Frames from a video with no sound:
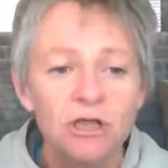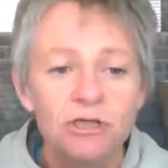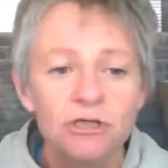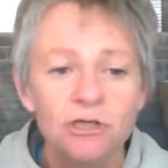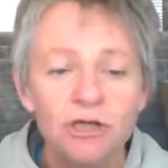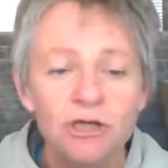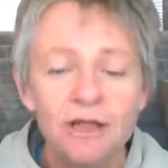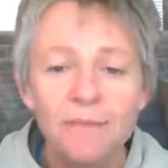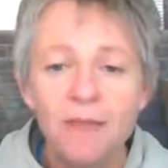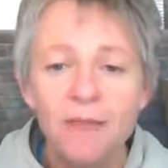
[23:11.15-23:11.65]

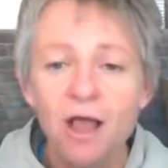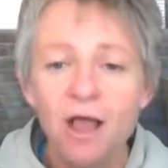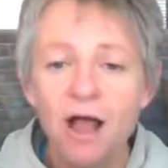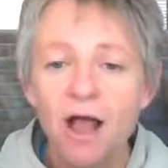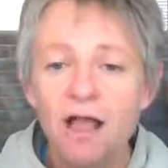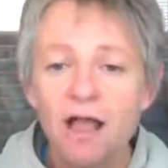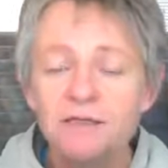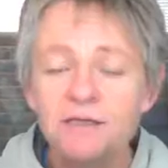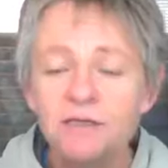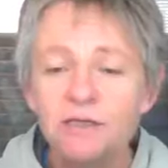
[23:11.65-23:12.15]
So let me
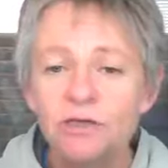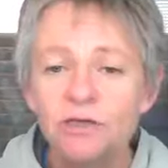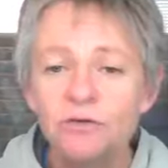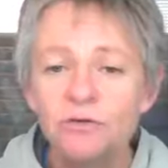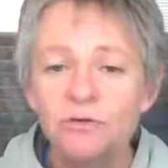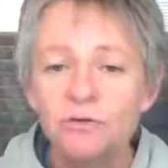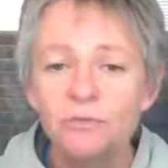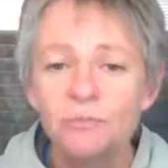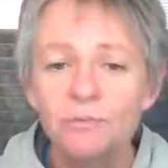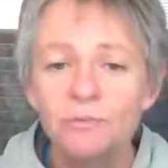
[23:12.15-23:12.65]
ask
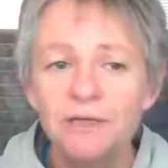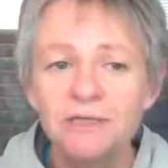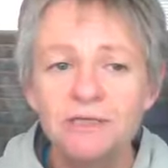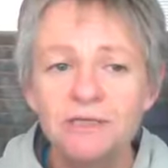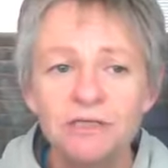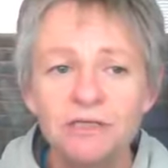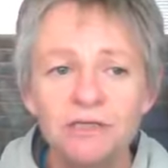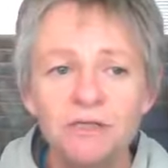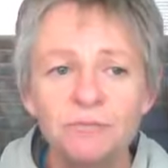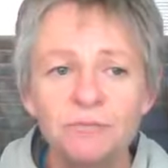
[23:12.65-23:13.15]
you,
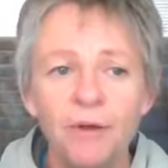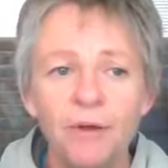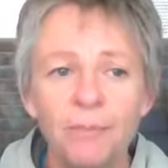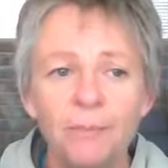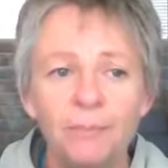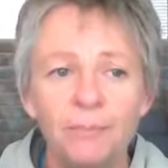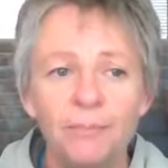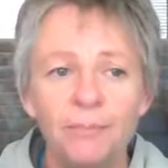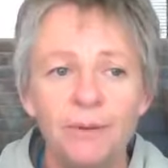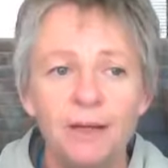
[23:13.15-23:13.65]
please just
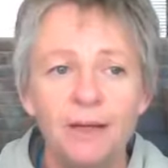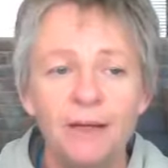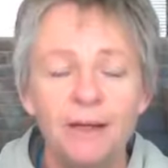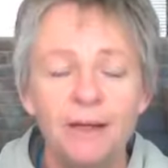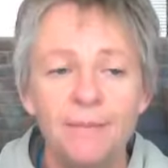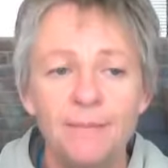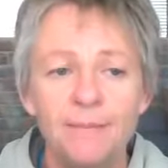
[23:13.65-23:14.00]
pop